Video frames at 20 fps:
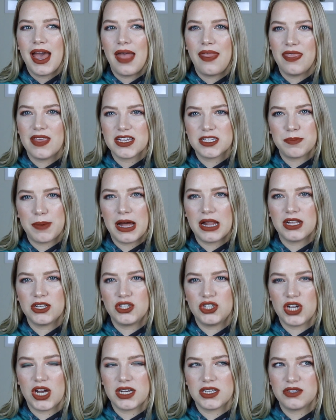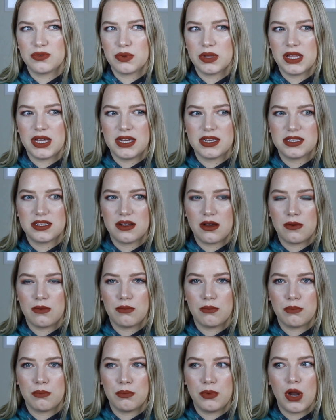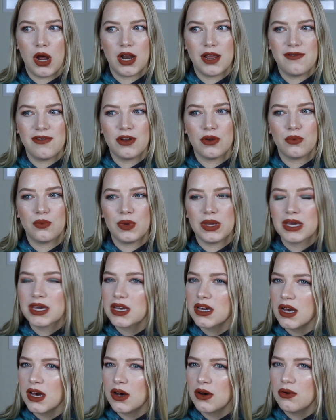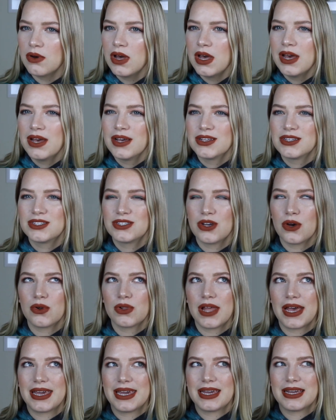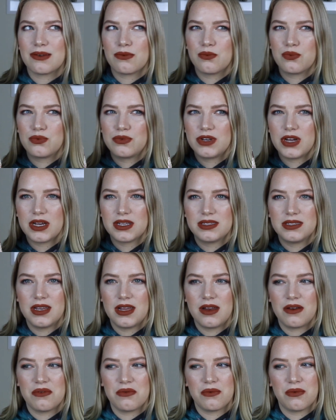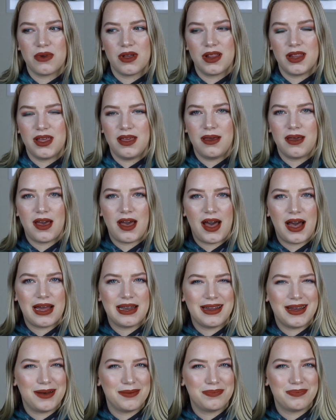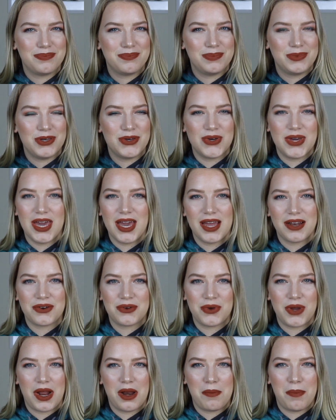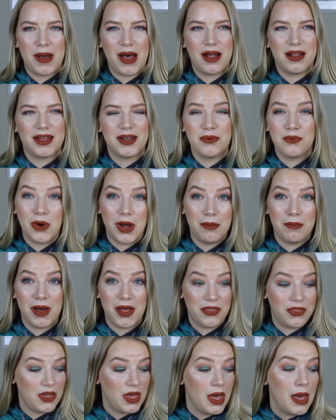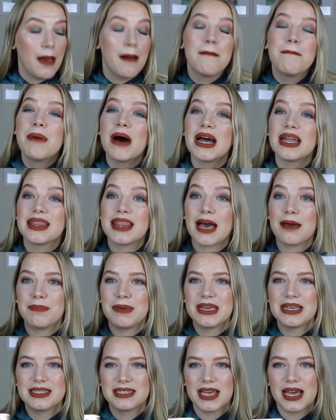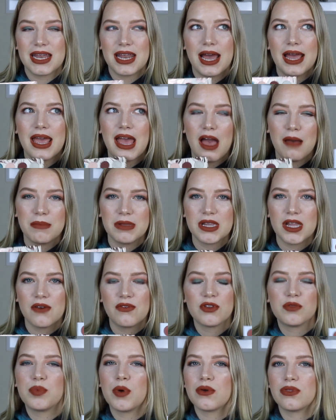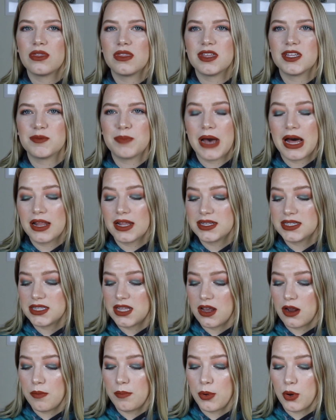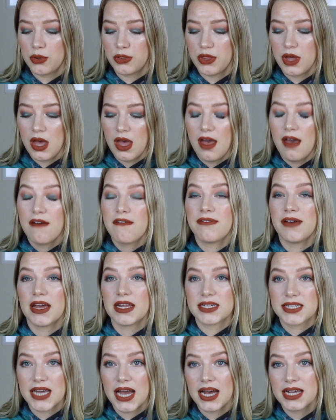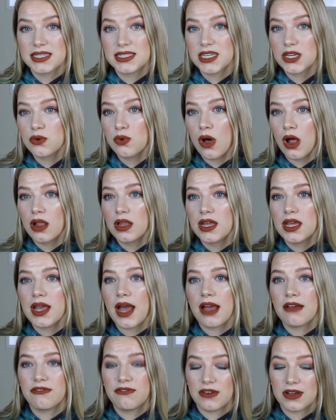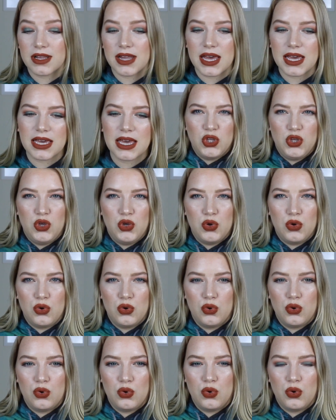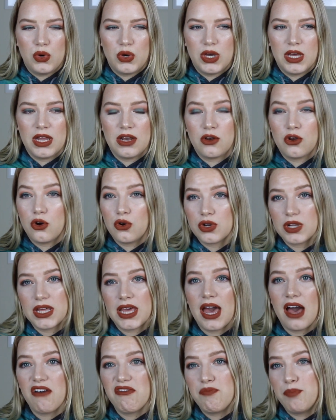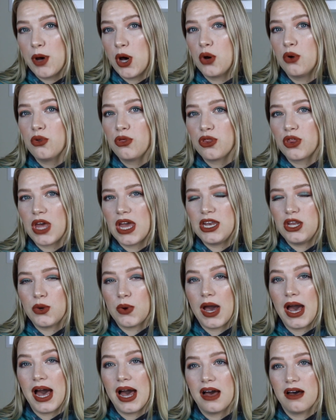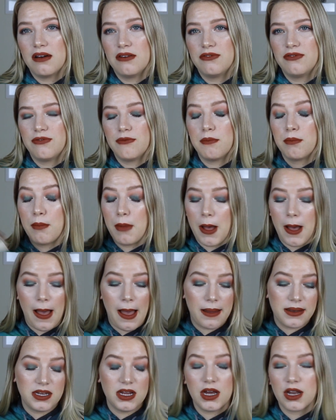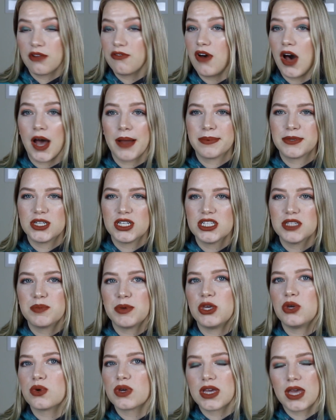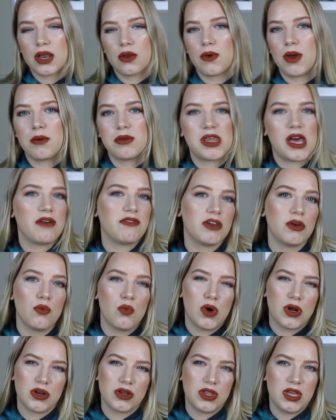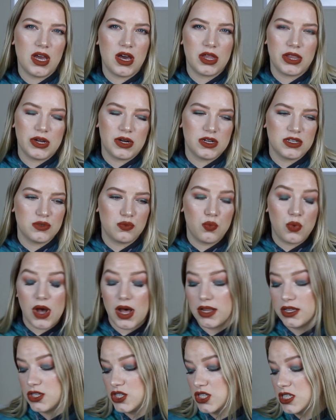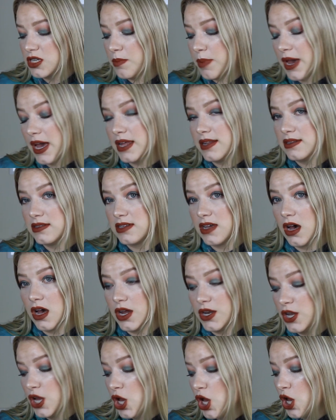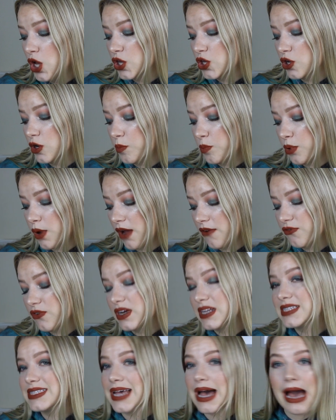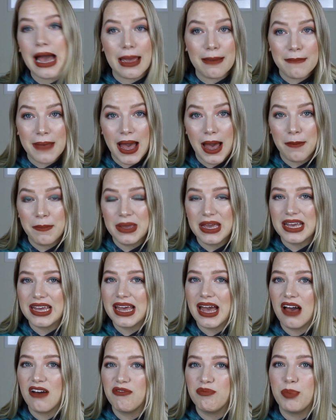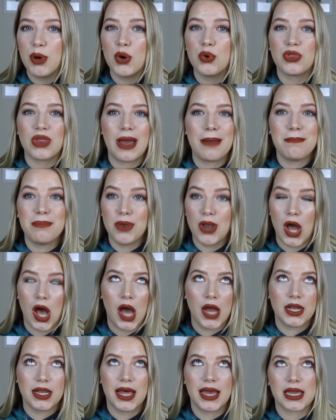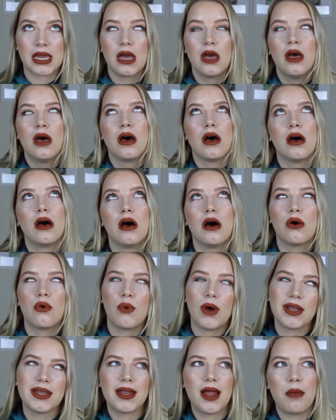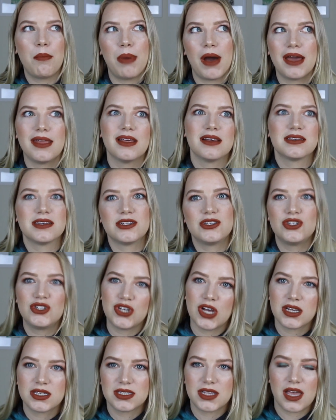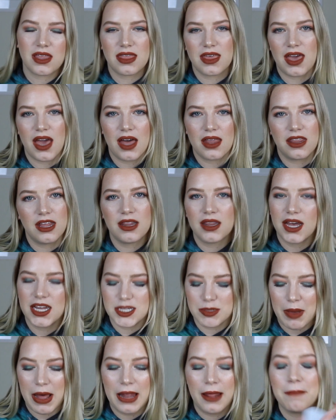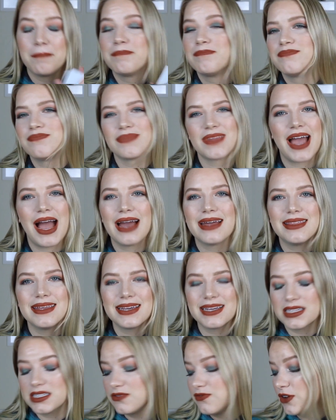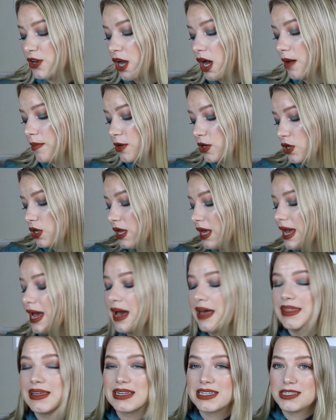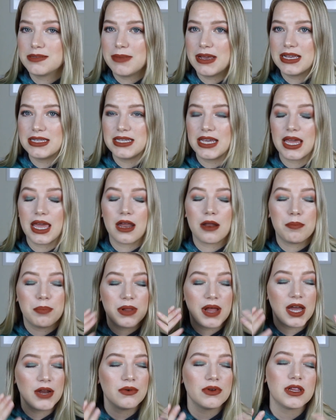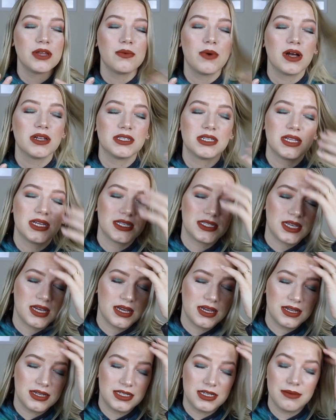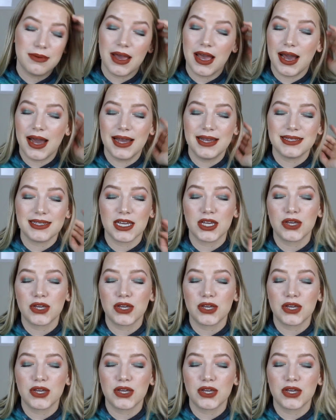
and this palette just released not even a week ago, so like it doesn't really add up. You can't create a palette in 1 month. But that being said, I am in love with both of these palettes. They are both fantastic quality. I feel like you can totally have both and you have a ton of options, but you could get away with having one or the other as well. It just depends on your preference. I'm happy I have both. I'm not like, ugh, why did I buy this? It's just like the Kathleen Lights palette. I think it's phenomenal. I think it's amazing. It applied really well to my eyes.